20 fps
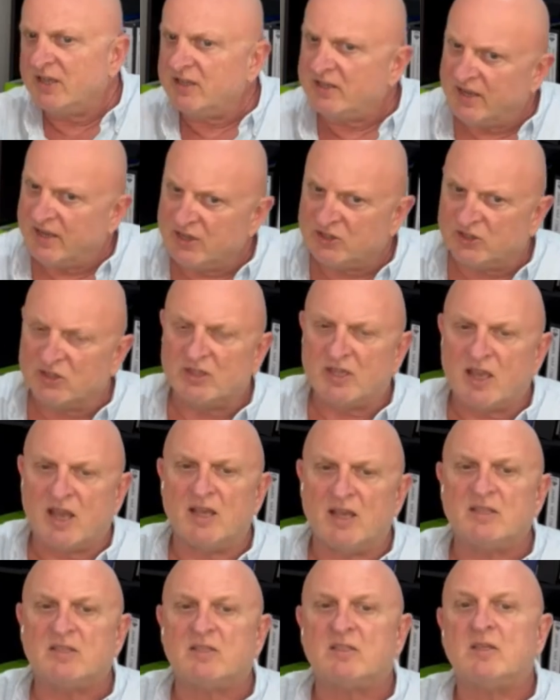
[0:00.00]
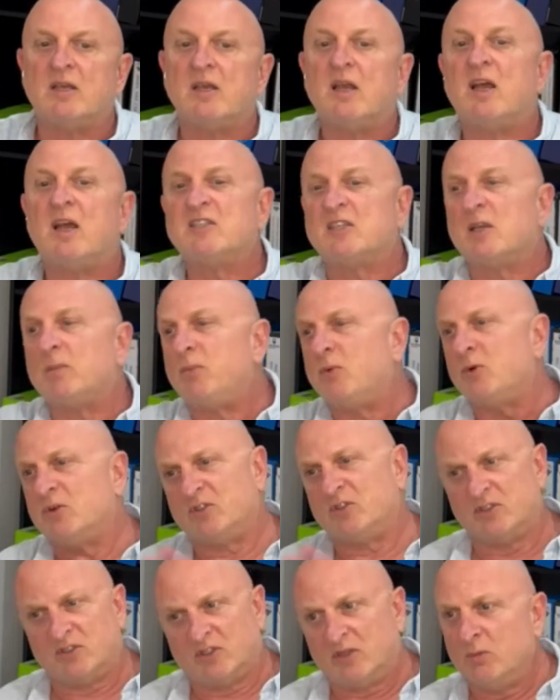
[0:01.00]
estate agent has a support
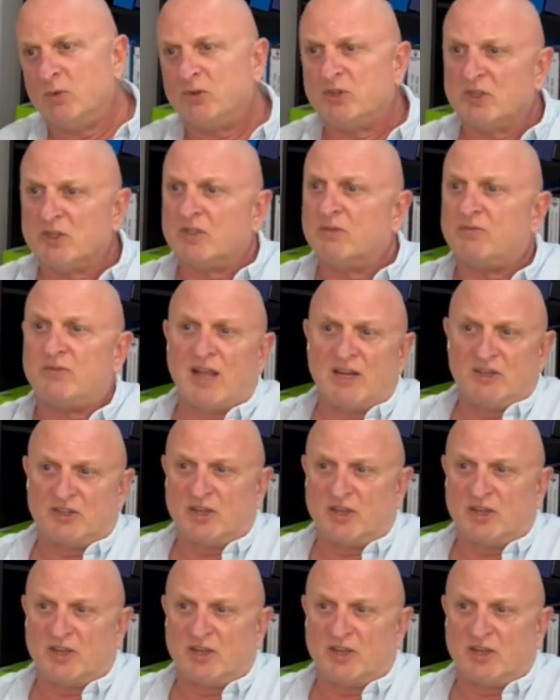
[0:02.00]
system, which is the franchise.